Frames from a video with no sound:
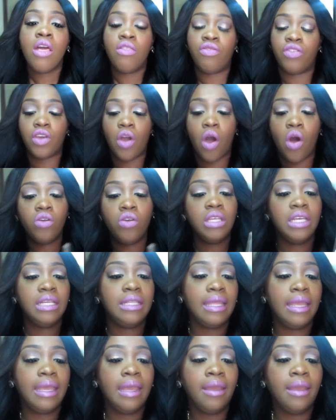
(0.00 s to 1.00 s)
The only
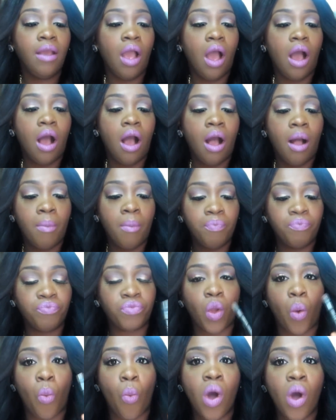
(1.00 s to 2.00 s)
thing, um,
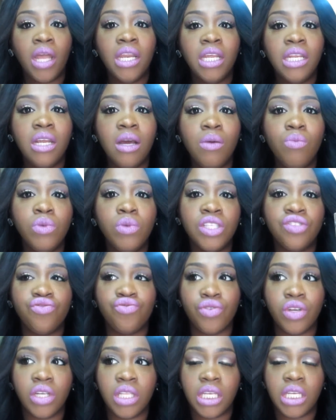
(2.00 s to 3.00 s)
one of them was
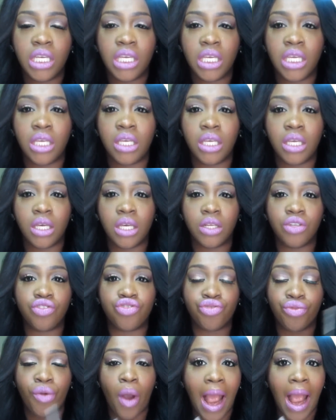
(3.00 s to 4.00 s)
really
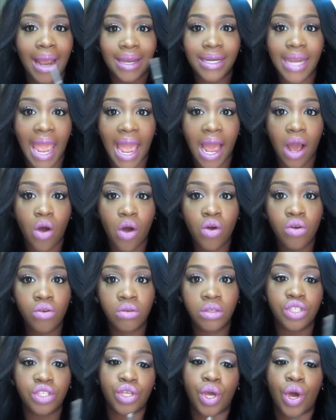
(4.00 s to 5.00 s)
dried
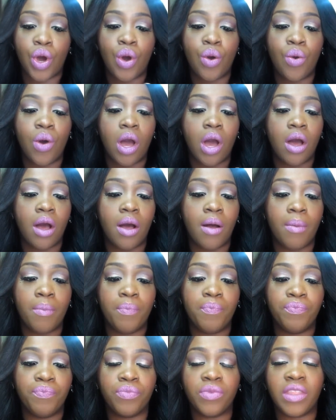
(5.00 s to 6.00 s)
out, so
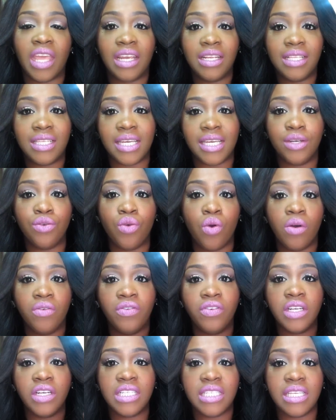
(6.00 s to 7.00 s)
um, they did
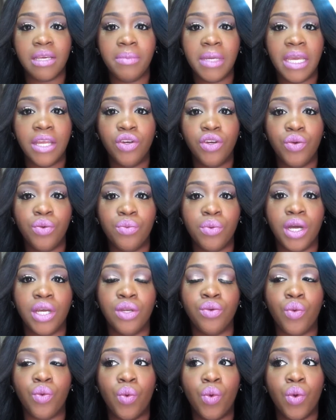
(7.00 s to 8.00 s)
offer to send me a new
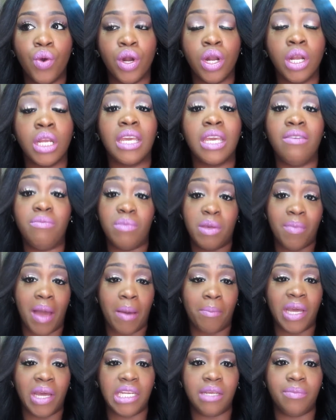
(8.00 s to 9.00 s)
one or give me my
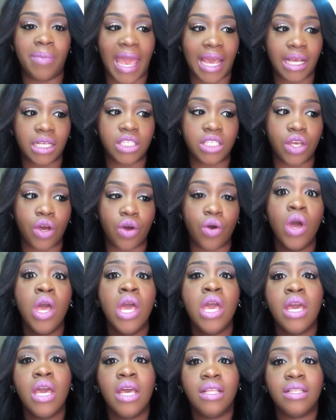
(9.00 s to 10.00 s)
money back. So
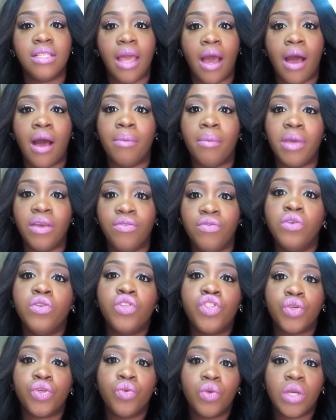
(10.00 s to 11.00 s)
Um, if you
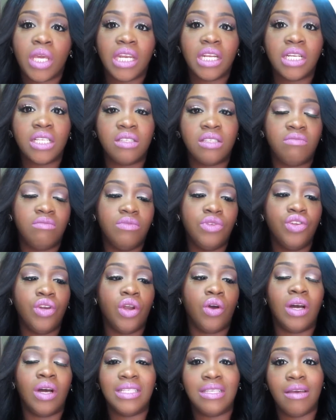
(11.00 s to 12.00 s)
do get a, you
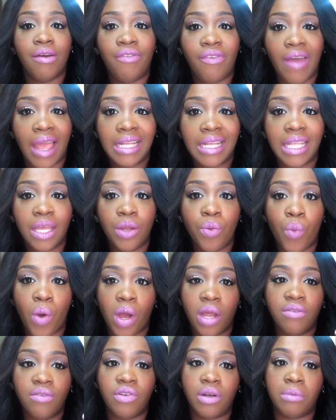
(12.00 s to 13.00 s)
know, a defective
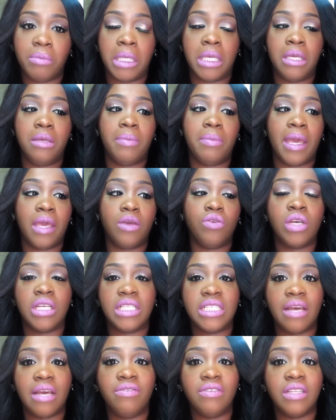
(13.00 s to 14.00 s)
one from eBay, you could
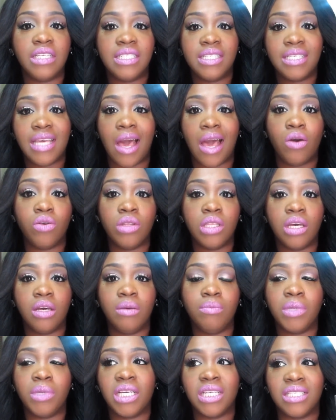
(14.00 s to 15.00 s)
definitely tell
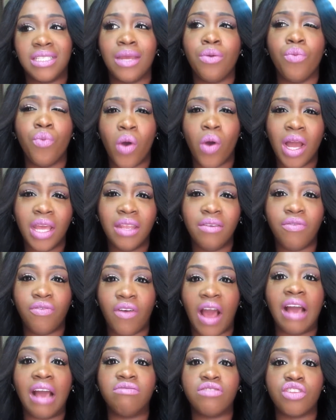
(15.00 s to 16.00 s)
them, because they want
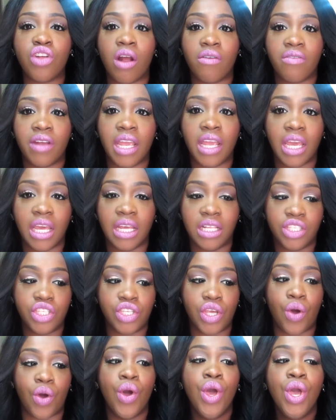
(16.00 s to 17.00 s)
five-star ratings.
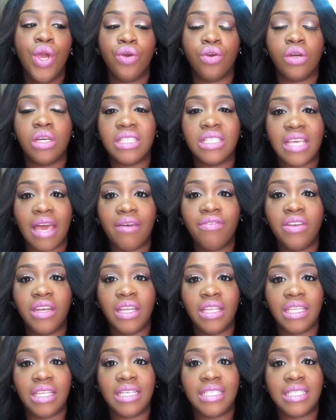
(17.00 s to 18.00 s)
So you could
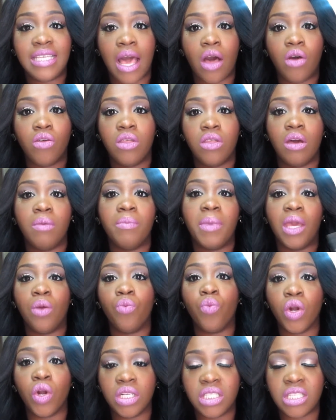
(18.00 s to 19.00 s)
definitely tell them
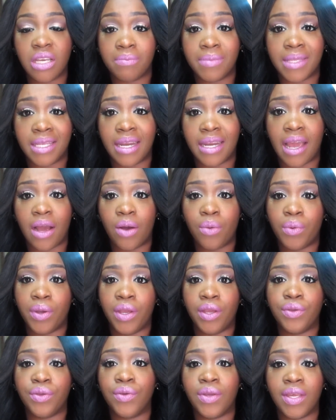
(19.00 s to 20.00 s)
and work something out where
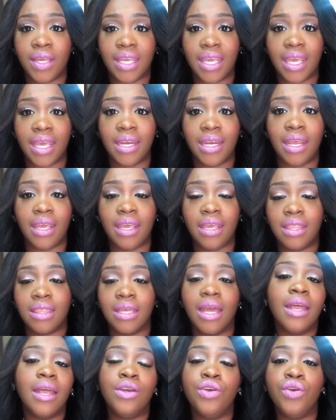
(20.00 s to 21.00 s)
you could get
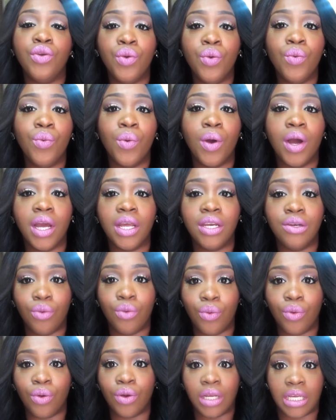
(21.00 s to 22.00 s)
either a new one
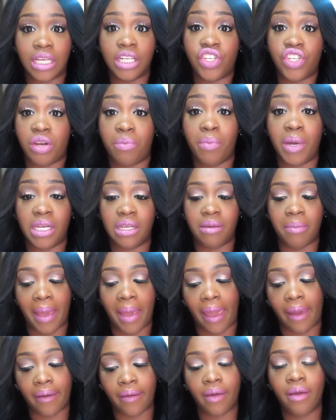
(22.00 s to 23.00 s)
or get your money
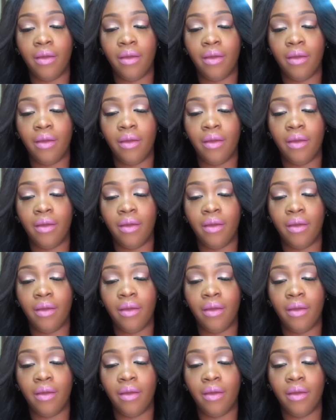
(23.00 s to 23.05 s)
back.